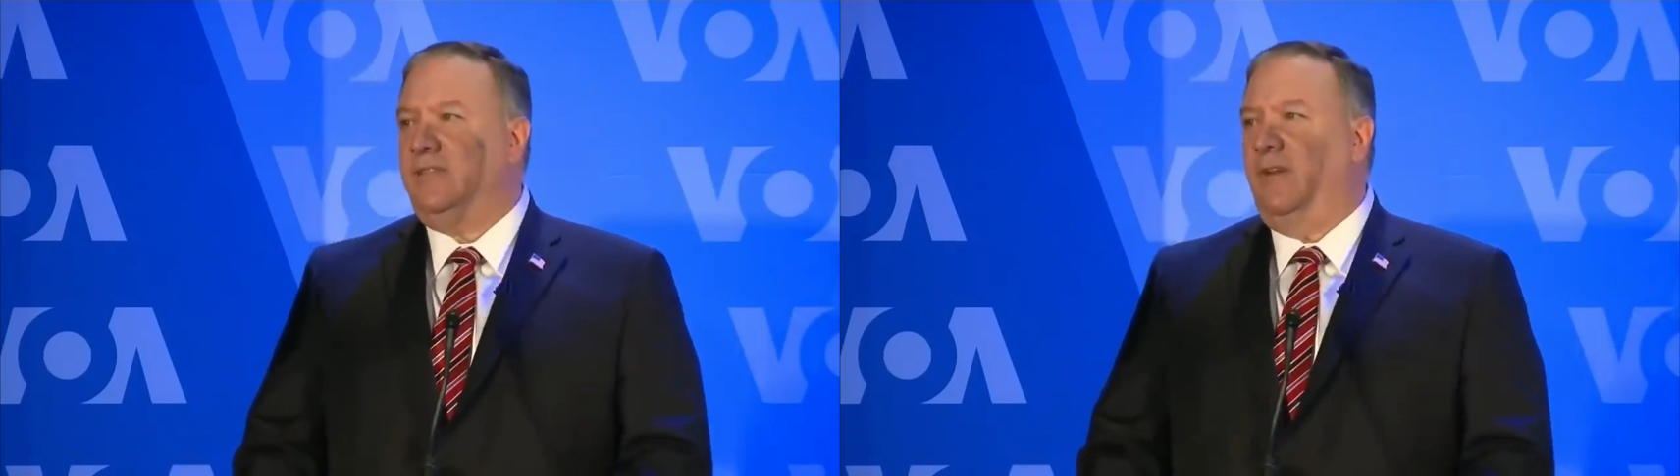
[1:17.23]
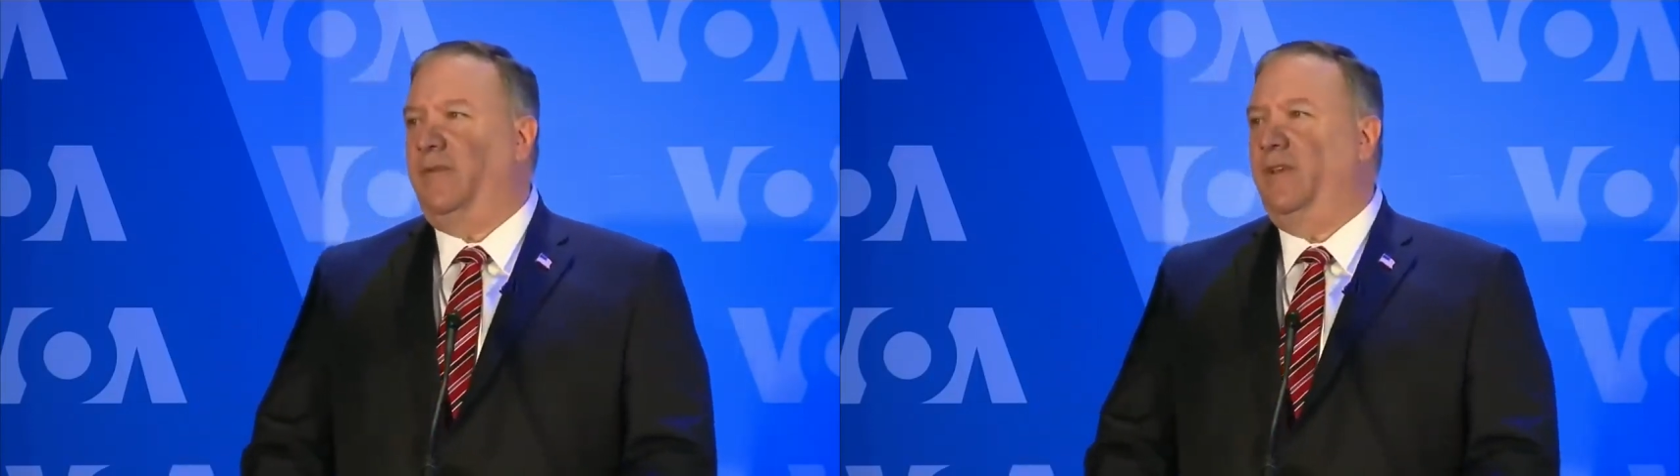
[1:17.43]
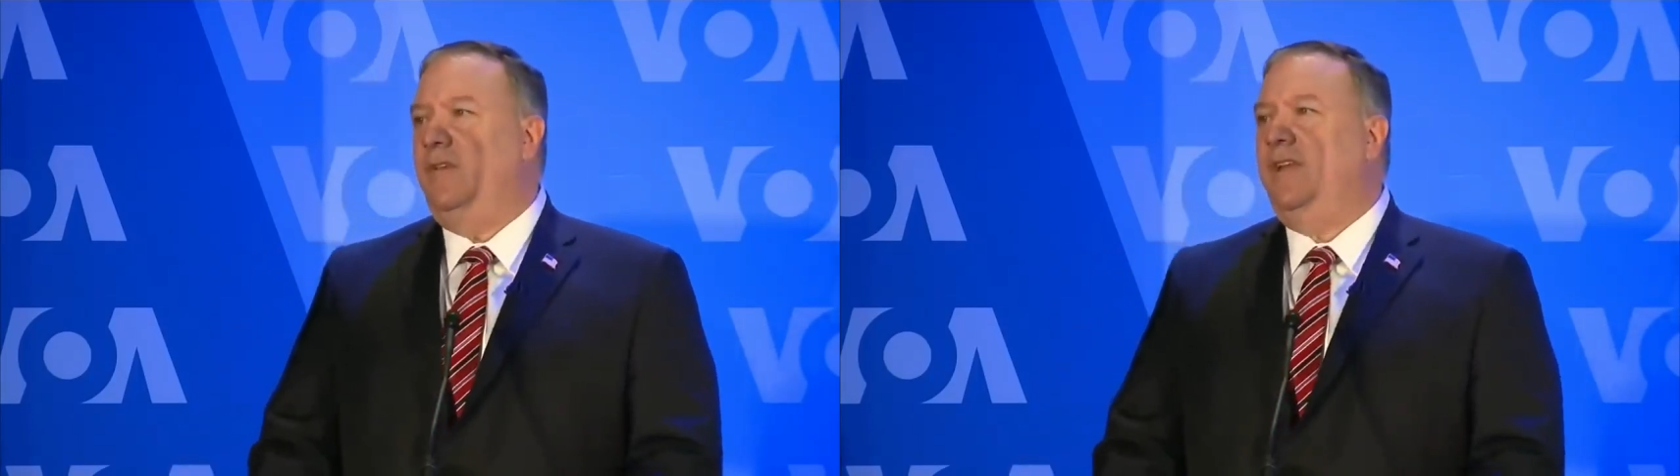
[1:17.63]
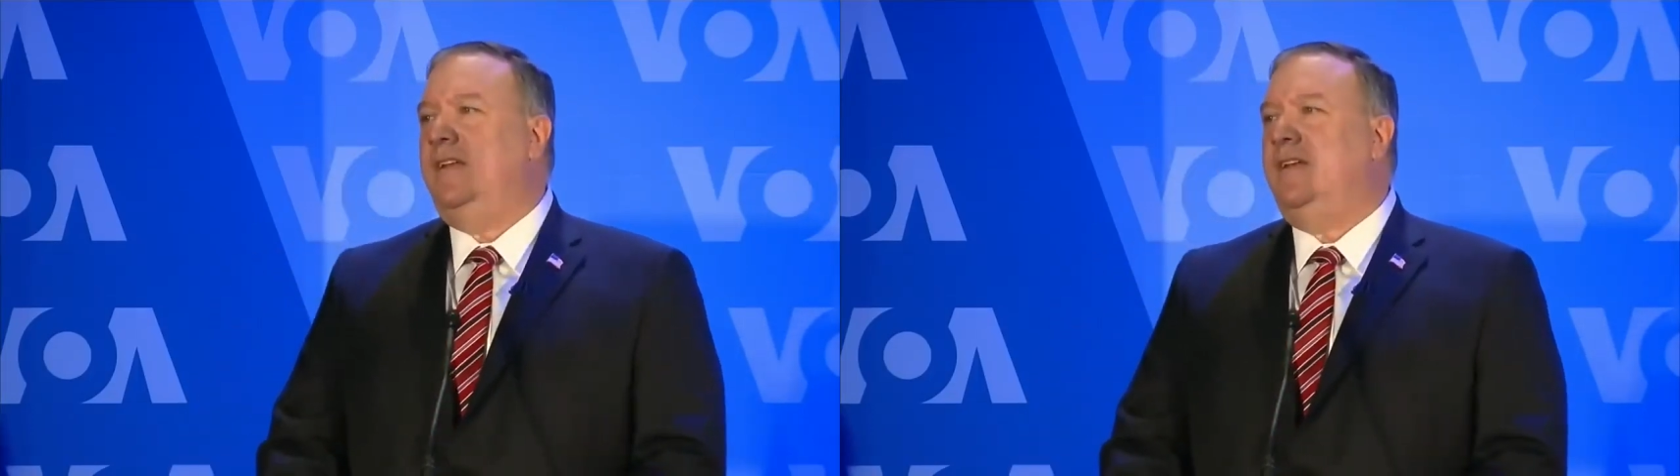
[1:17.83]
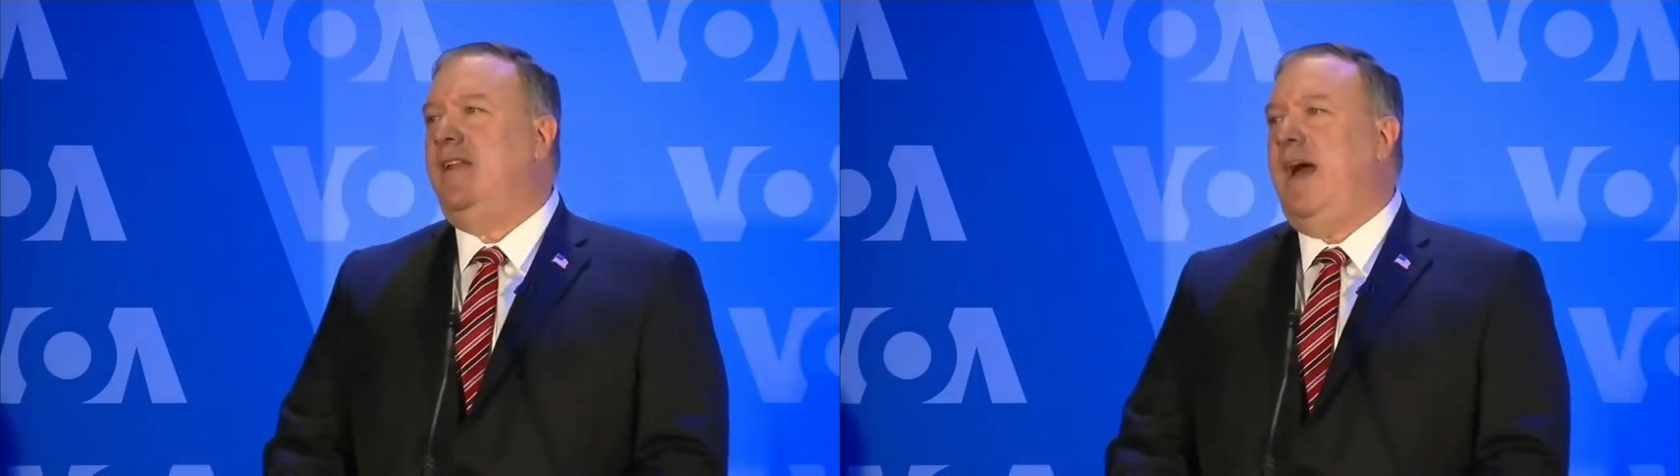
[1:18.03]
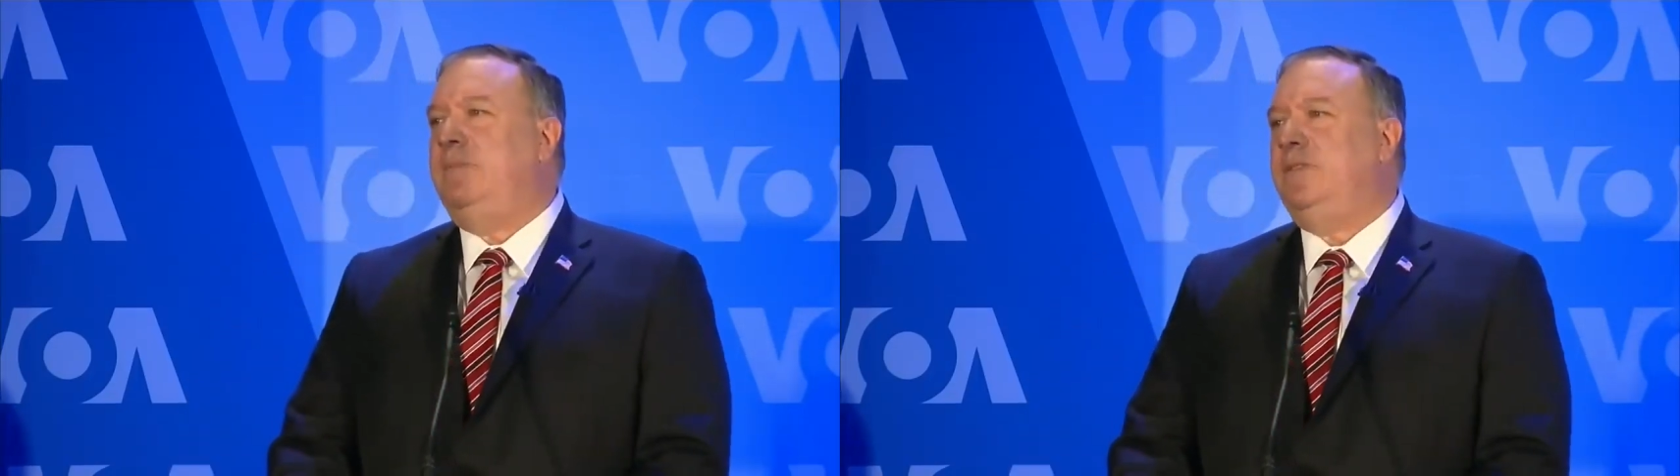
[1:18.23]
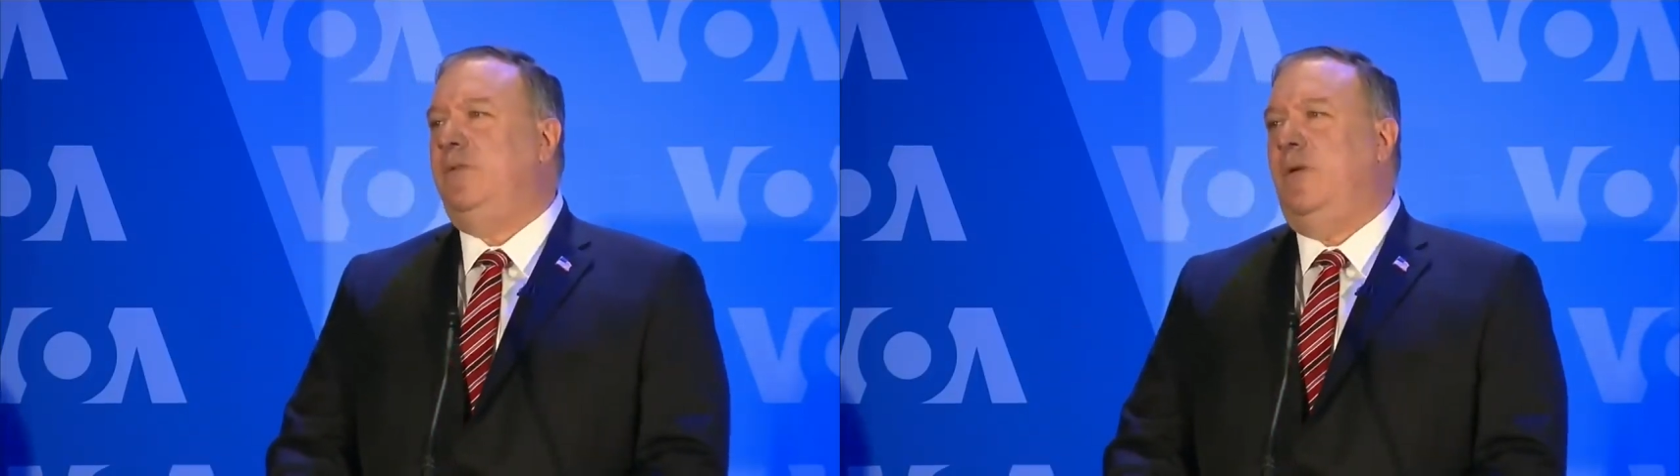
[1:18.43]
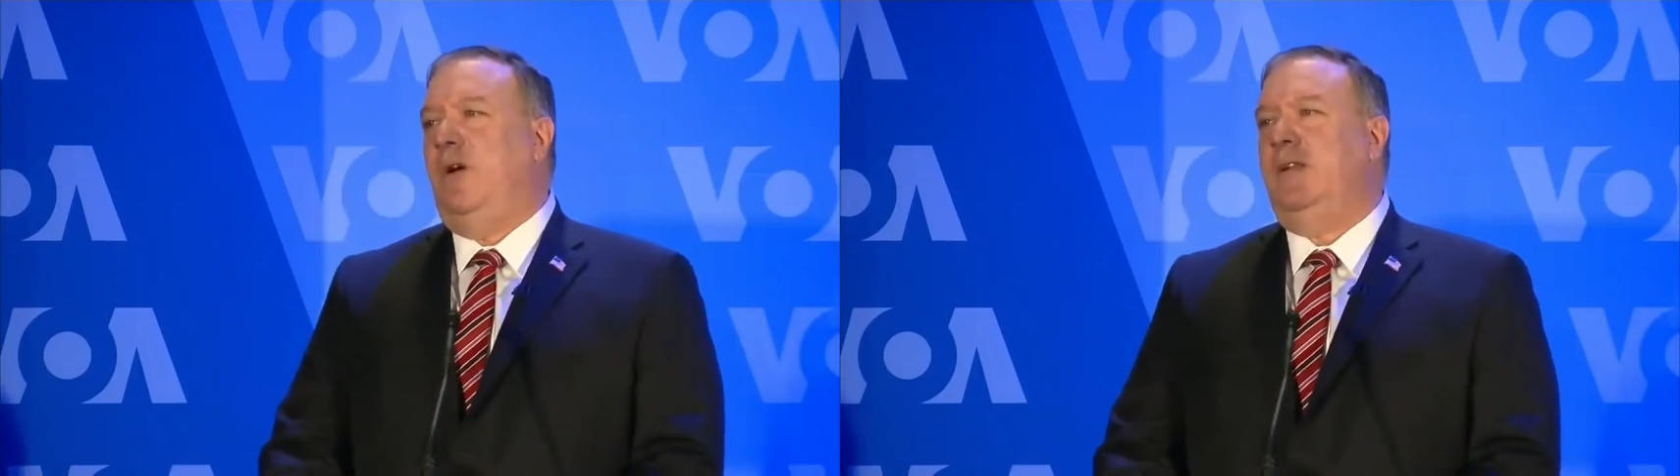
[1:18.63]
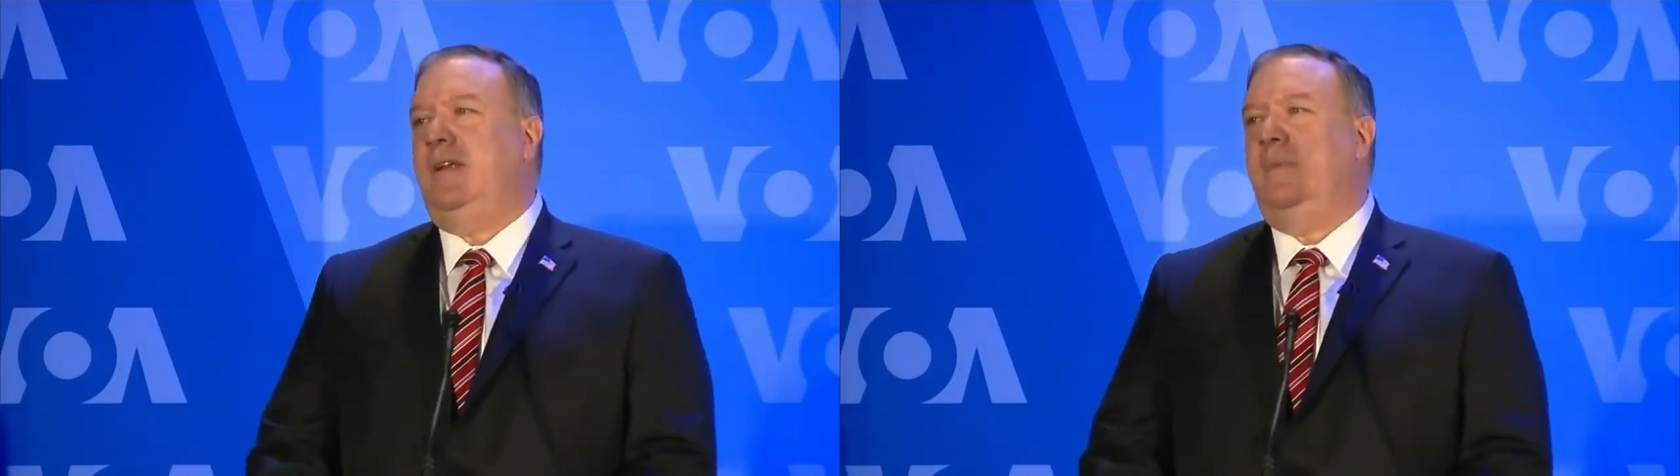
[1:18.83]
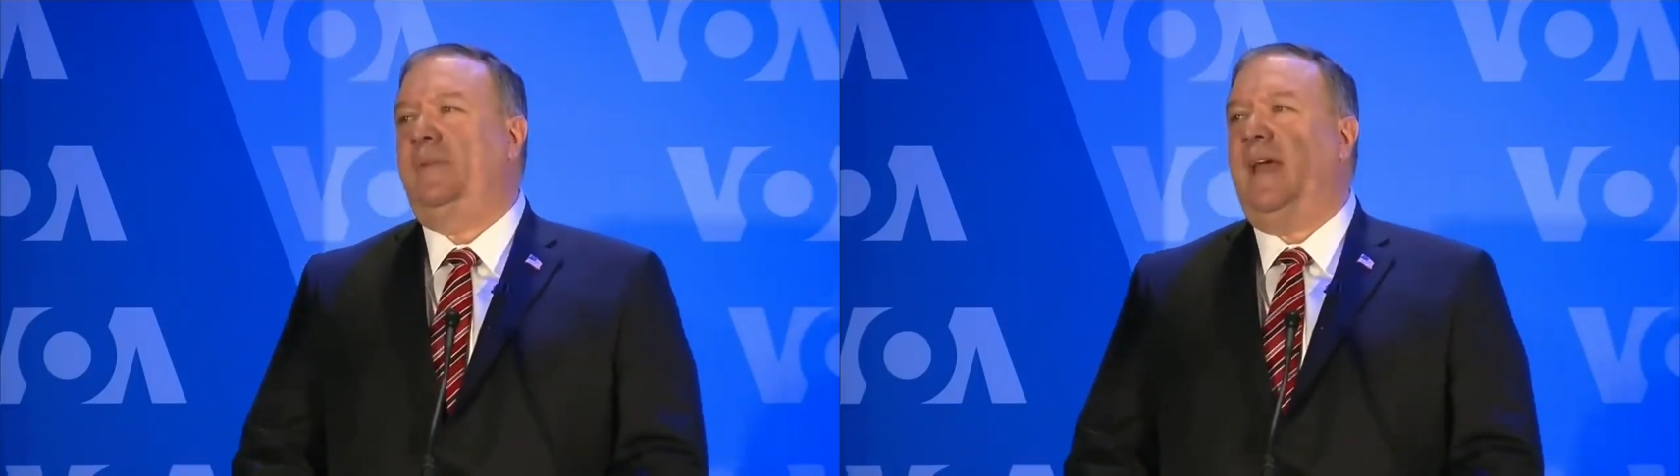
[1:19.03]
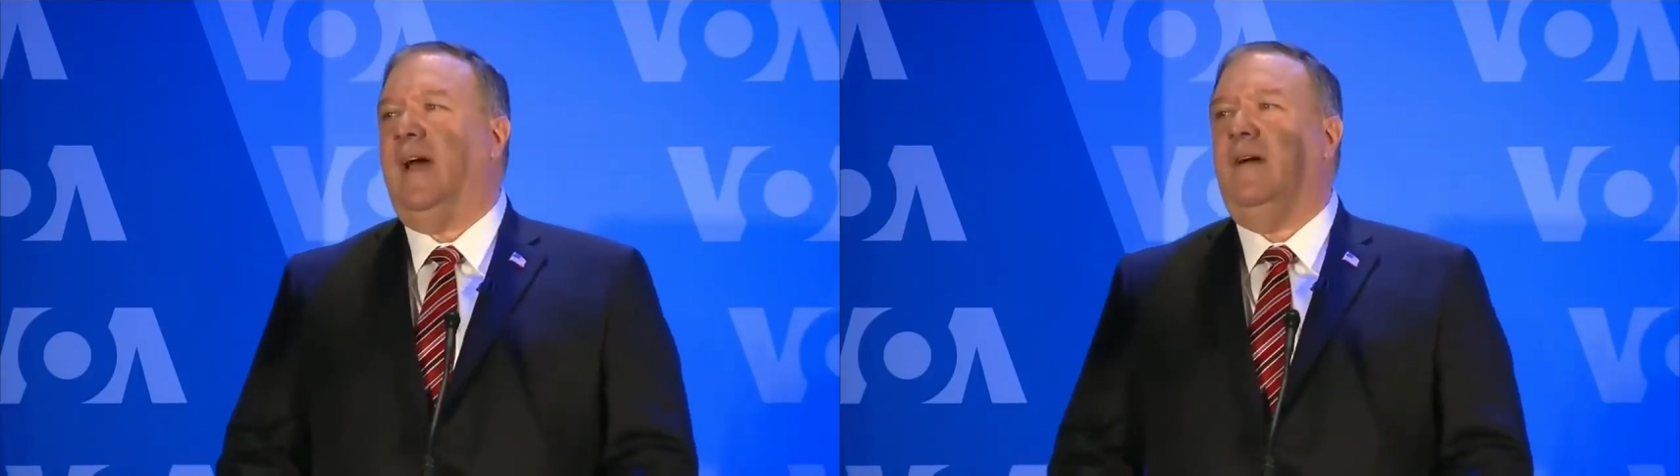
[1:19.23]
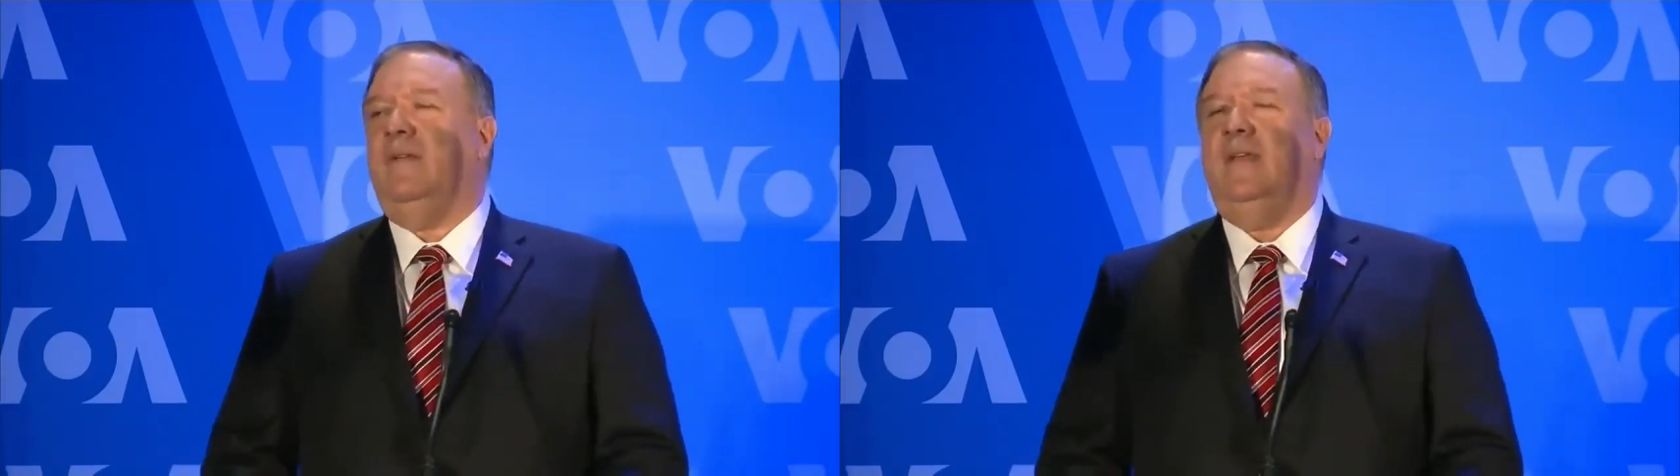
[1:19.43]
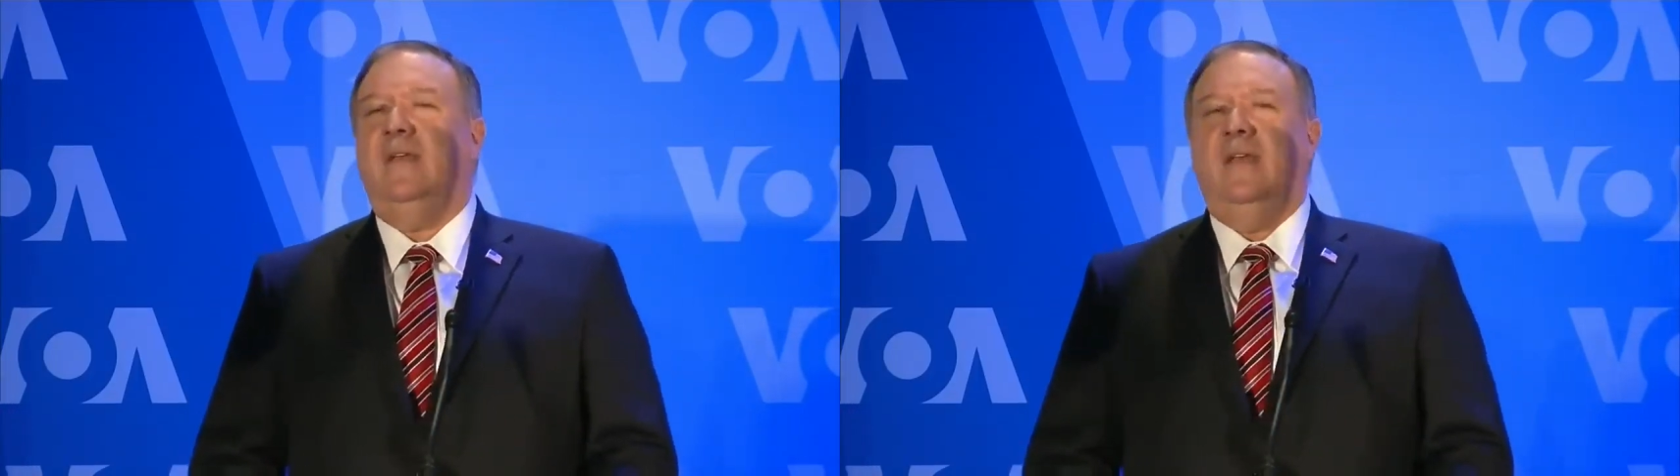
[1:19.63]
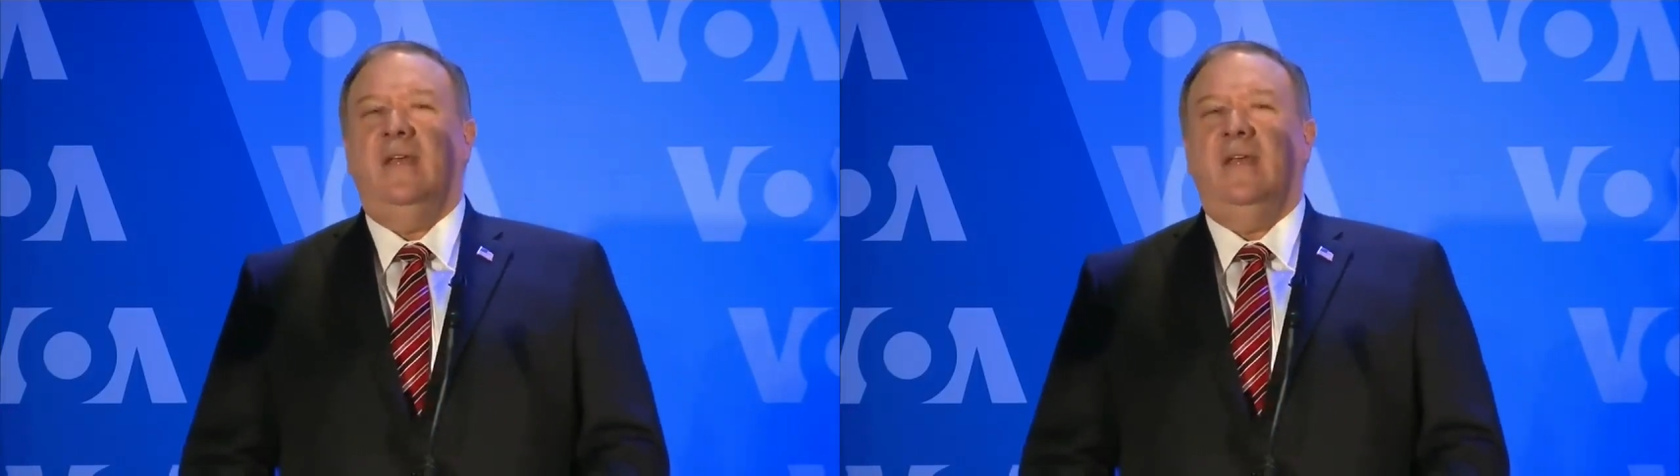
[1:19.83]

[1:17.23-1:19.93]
The Soviet Union had collapsed, the wall had come down,